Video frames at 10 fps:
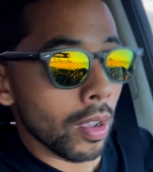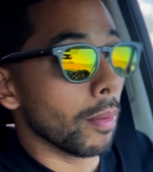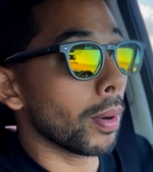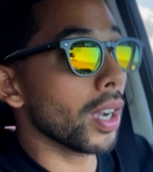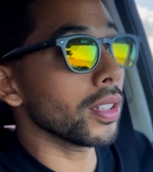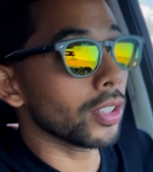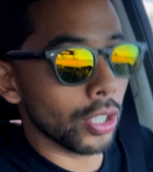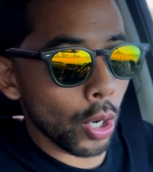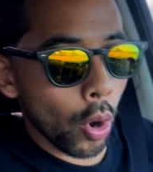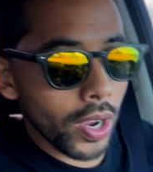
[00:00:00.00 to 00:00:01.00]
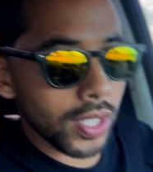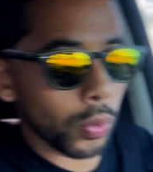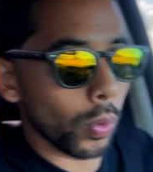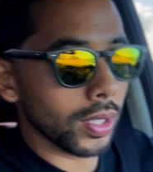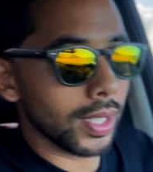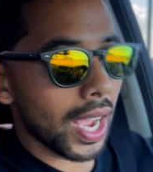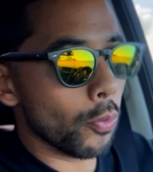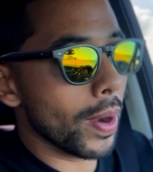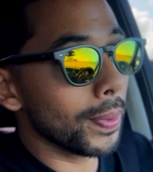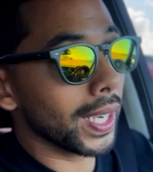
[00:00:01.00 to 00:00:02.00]
But the noise was not
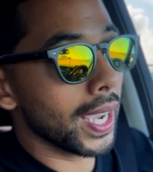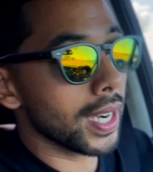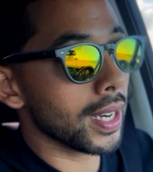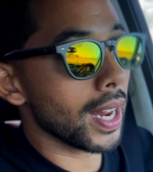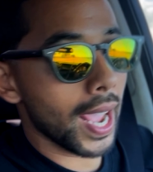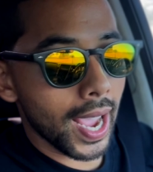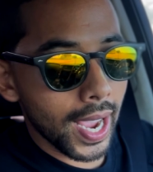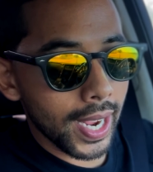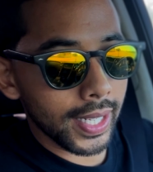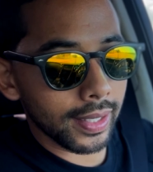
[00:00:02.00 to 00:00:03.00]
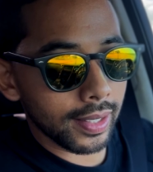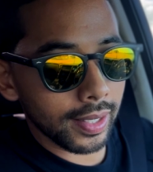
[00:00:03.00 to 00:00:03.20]
replicated and